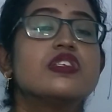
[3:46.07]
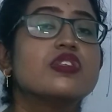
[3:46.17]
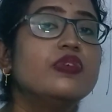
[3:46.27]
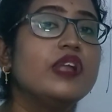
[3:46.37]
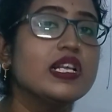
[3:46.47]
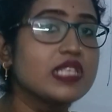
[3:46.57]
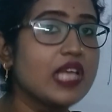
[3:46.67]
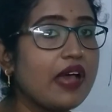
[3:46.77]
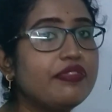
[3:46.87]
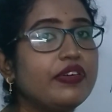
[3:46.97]
is known as
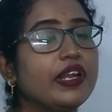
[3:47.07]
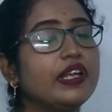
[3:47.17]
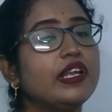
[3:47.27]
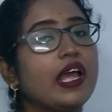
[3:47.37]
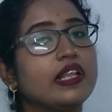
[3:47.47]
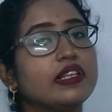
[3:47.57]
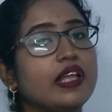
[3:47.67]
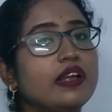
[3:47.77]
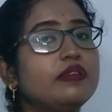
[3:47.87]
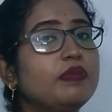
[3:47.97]
afferent, and
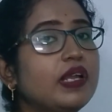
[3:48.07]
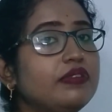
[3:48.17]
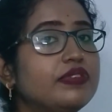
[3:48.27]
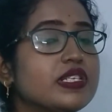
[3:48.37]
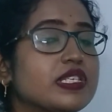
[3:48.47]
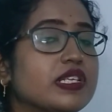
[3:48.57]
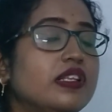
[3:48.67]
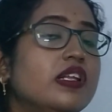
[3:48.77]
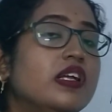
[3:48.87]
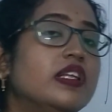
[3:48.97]
that blood
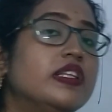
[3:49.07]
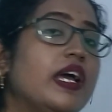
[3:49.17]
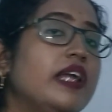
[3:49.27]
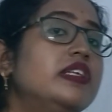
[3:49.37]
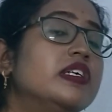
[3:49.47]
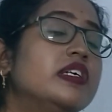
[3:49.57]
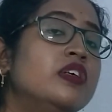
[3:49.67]
vessel that